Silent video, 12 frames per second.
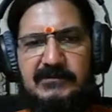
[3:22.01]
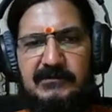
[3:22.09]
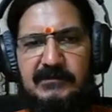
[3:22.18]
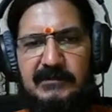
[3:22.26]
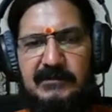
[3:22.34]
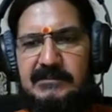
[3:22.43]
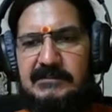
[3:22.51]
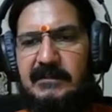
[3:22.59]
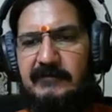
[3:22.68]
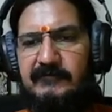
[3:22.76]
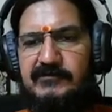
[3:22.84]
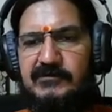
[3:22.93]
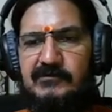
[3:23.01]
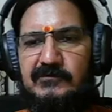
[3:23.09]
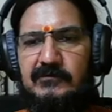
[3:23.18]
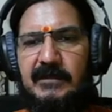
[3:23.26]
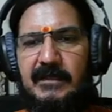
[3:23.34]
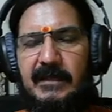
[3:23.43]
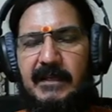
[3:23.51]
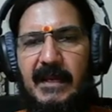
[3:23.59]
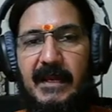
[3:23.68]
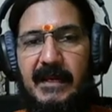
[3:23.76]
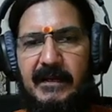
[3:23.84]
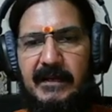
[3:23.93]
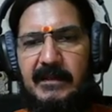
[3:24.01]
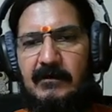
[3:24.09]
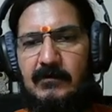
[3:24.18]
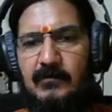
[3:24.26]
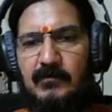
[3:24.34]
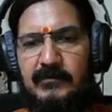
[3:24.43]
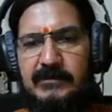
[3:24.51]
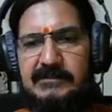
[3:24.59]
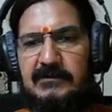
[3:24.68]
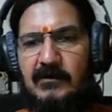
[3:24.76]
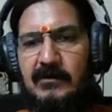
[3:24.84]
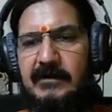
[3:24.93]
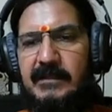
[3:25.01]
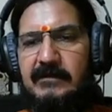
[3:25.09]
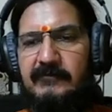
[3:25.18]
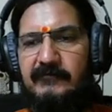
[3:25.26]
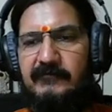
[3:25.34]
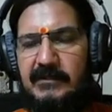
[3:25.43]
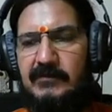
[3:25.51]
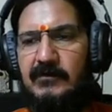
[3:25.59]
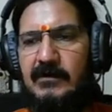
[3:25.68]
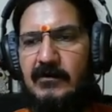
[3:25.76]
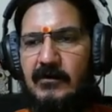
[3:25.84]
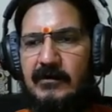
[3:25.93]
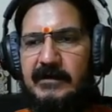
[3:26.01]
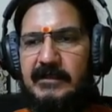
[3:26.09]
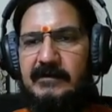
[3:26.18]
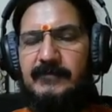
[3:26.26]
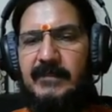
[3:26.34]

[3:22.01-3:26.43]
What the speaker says: So this gives you an idea who is logged in, where you are logged in.